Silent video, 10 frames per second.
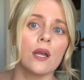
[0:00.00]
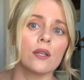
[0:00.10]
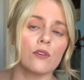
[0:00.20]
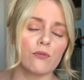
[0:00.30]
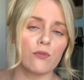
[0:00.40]

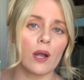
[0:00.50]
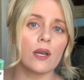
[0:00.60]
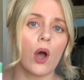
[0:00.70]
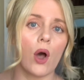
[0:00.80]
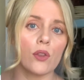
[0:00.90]
the
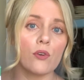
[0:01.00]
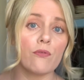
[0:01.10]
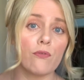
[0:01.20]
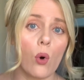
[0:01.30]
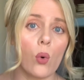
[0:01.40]
front on the
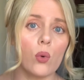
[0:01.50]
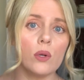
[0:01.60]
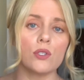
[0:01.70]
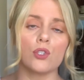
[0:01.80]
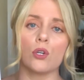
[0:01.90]

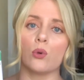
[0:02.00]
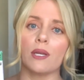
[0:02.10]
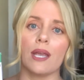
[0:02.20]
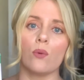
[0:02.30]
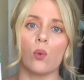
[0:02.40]
fold, to
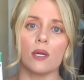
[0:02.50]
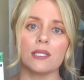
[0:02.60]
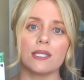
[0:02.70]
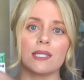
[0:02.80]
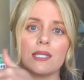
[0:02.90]
create
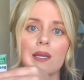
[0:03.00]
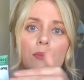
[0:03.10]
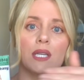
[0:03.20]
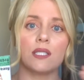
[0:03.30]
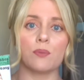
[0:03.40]
one
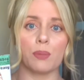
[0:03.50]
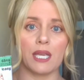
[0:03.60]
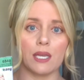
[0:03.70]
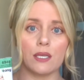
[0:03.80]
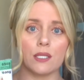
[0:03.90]
seamless
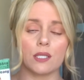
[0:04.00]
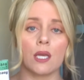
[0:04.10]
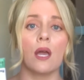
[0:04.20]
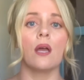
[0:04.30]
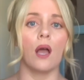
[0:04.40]

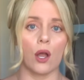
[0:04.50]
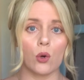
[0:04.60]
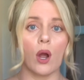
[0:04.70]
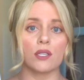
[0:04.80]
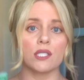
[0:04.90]
piece
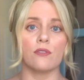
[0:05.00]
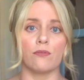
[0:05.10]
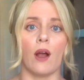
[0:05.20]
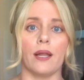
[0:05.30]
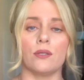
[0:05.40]
across the
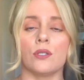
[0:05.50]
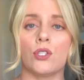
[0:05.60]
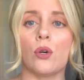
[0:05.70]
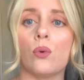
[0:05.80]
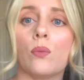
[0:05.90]
front.
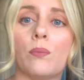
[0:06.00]
So